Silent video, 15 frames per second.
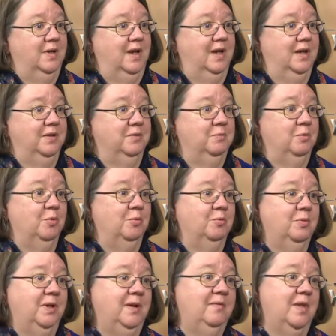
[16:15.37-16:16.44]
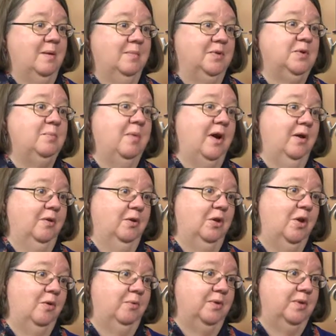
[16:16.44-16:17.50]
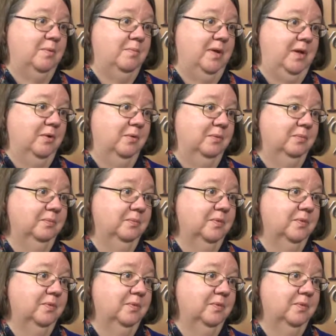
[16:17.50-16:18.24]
and will leave them a smile along with the meal.